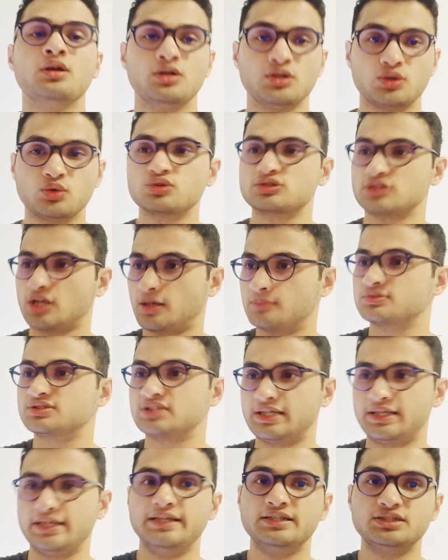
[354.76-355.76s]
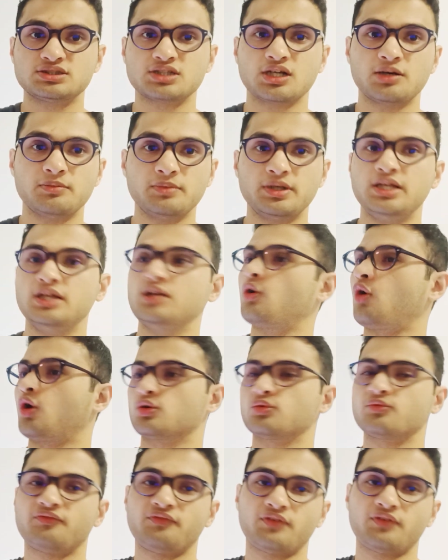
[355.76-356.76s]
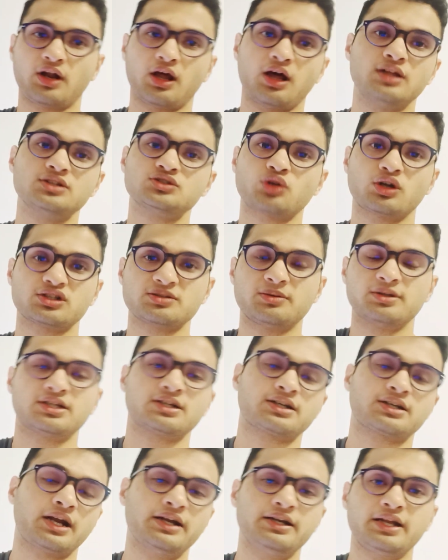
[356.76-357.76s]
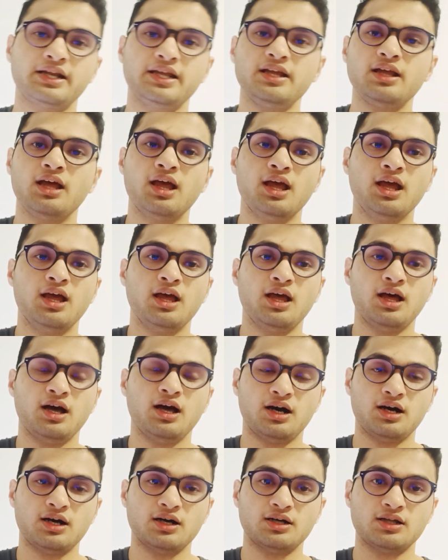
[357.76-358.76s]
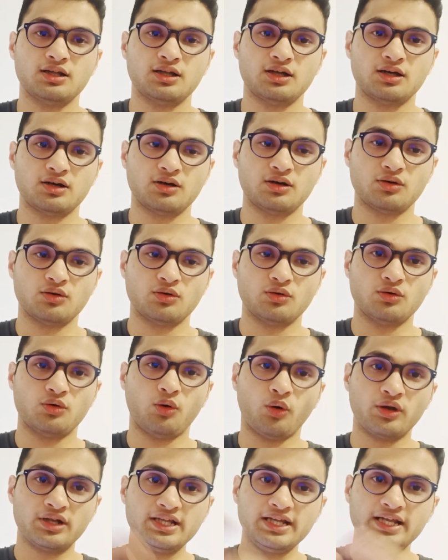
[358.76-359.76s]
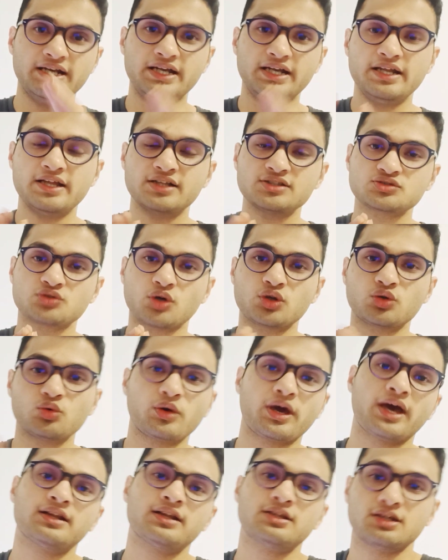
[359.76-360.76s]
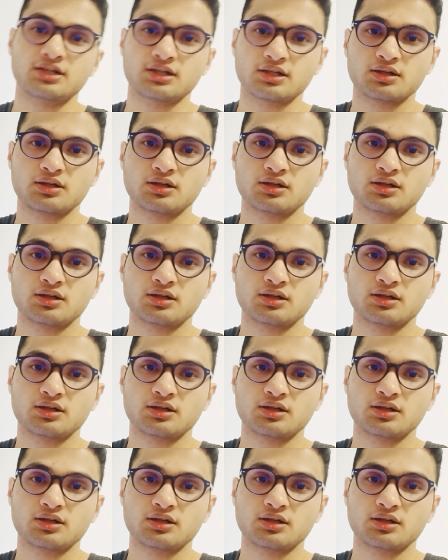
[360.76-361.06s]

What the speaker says: to some city in Germany or to France or some other country, only Indians go together.